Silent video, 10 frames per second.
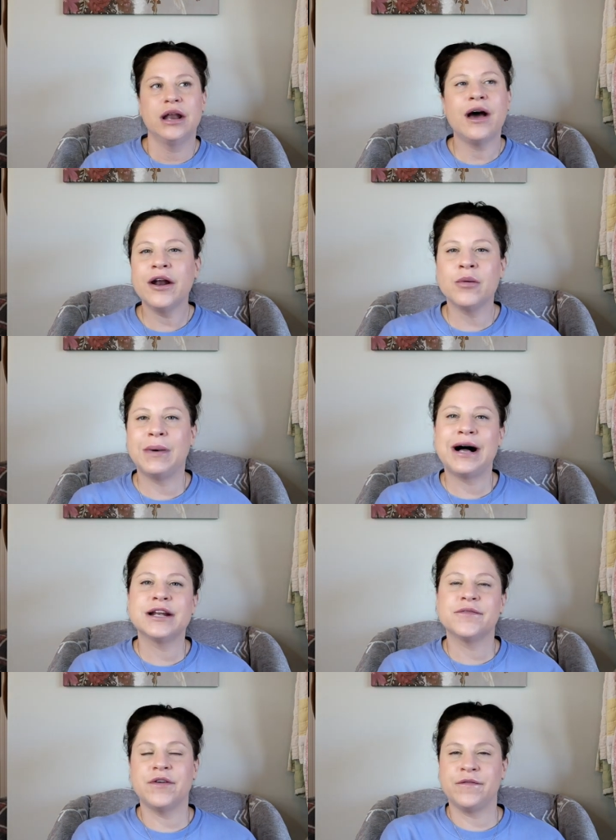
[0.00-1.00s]
and I don't
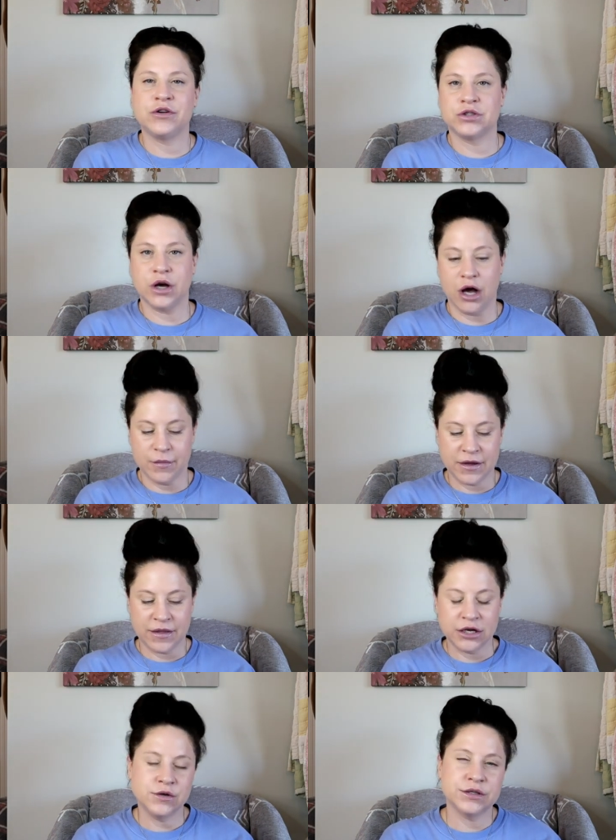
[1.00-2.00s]
mind if, if, there's a comment
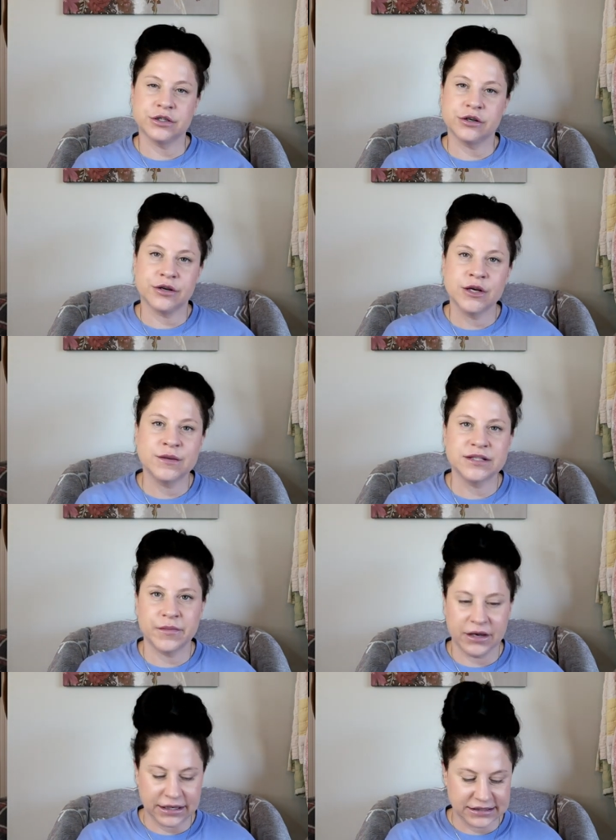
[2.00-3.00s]
that you disagree with
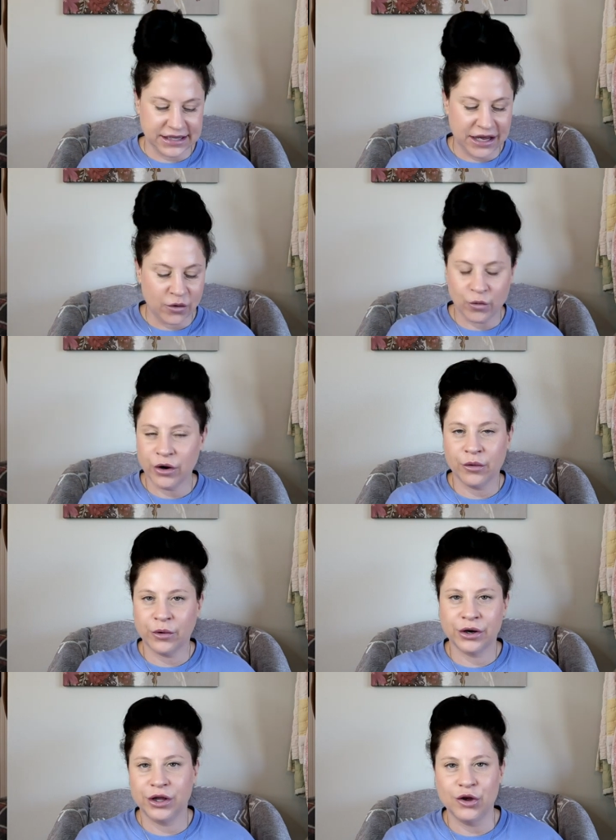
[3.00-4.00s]
something I say. We're,
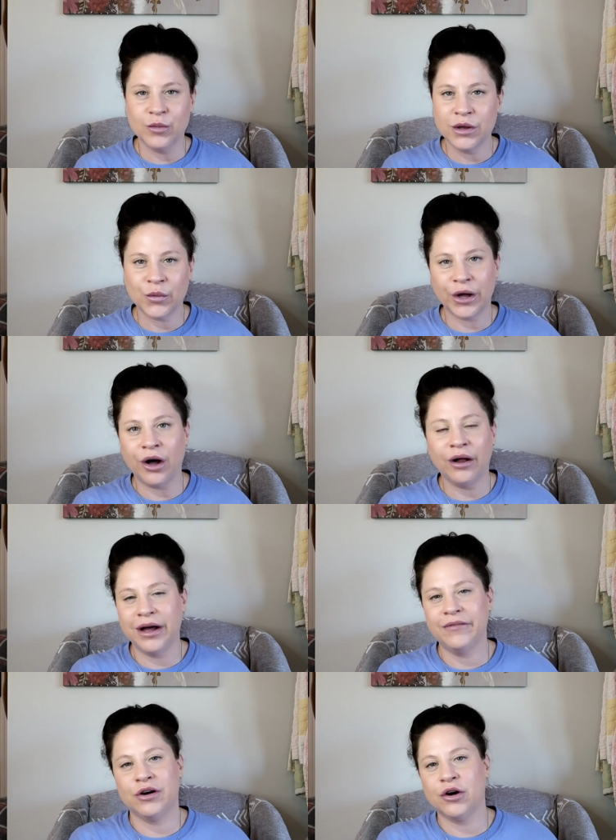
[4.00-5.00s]
we're human. We all
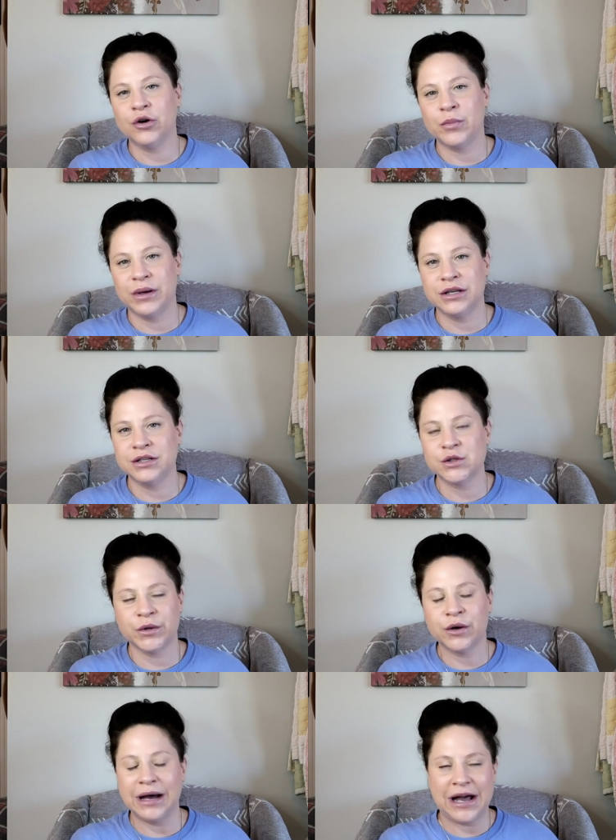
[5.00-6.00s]
have our own opinions.
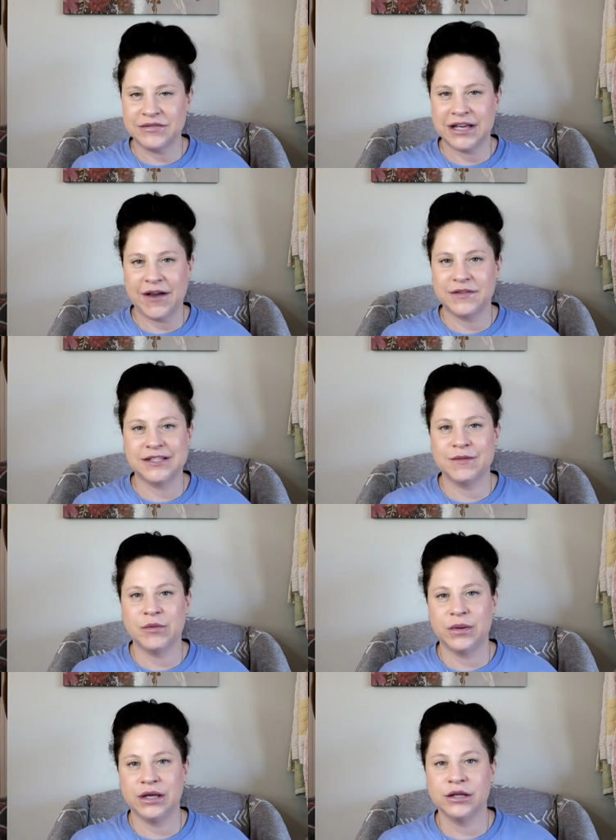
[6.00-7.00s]
We don't have to have the same
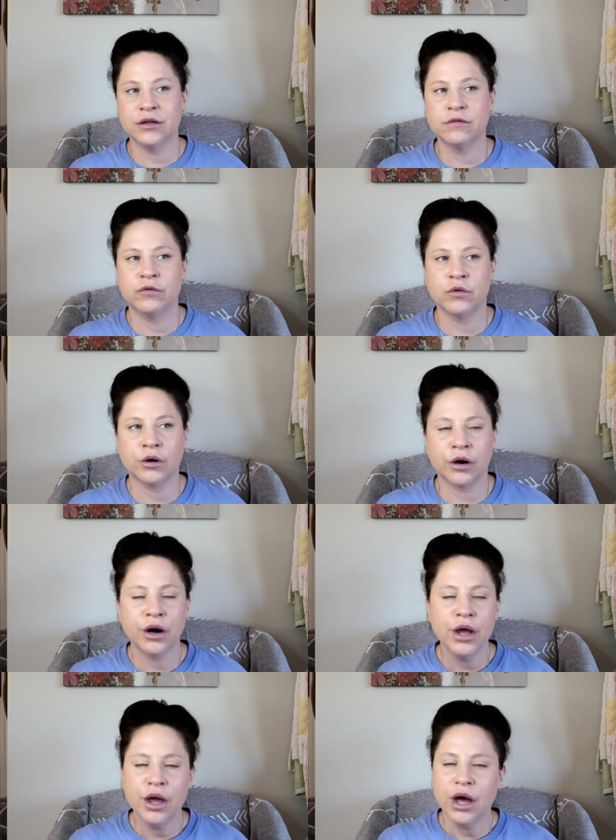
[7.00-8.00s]
opinion
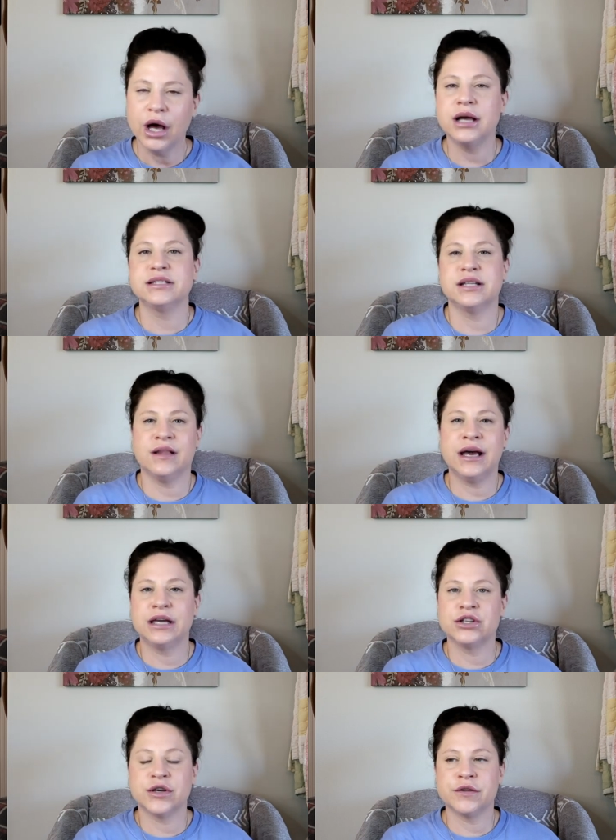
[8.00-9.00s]
for us to
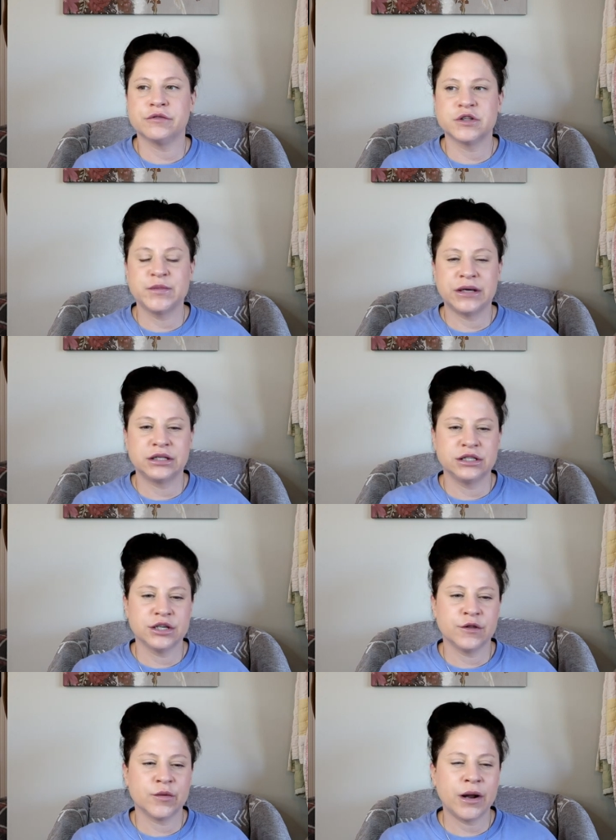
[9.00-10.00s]
like each other and respect
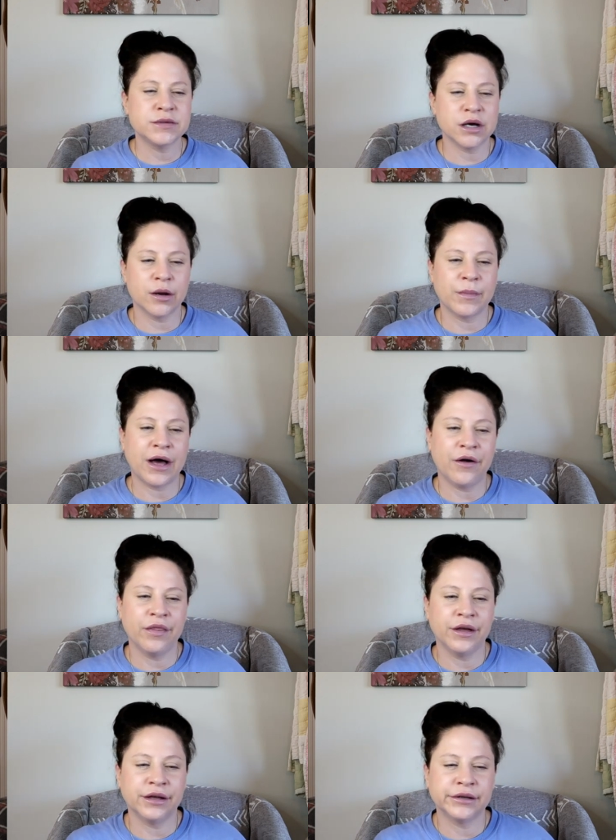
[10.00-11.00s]
each other. But I'm talking
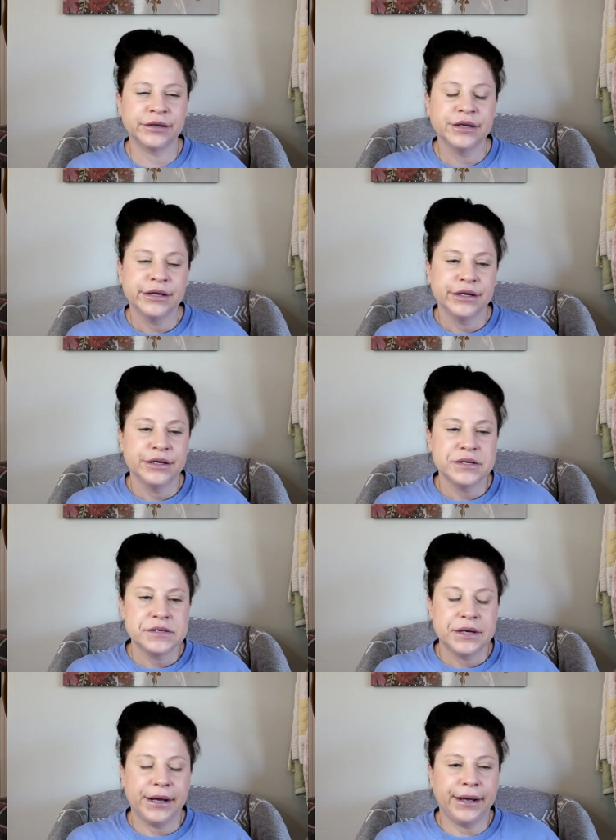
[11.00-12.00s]
about the
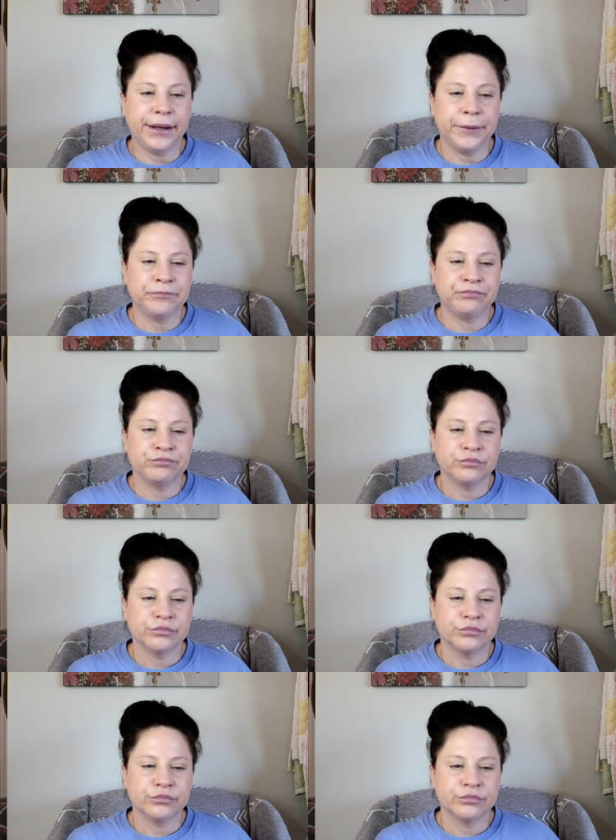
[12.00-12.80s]
um,